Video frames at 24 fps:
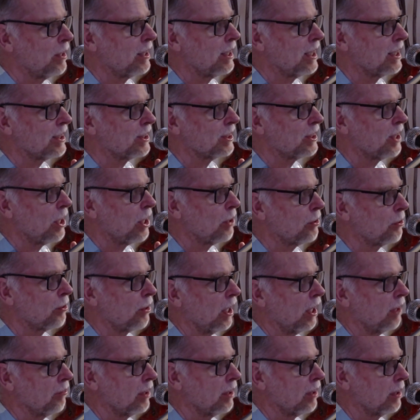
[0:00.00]
no
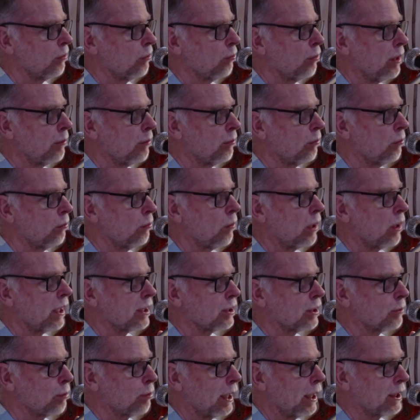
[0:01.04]
craving, when one is
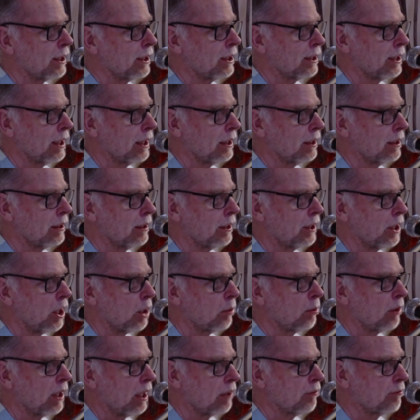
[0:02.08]
practicing the
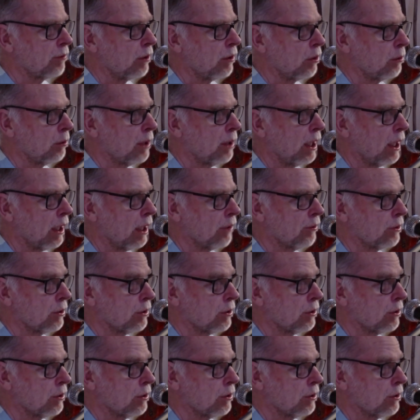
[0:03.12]
Noble Eightfold Path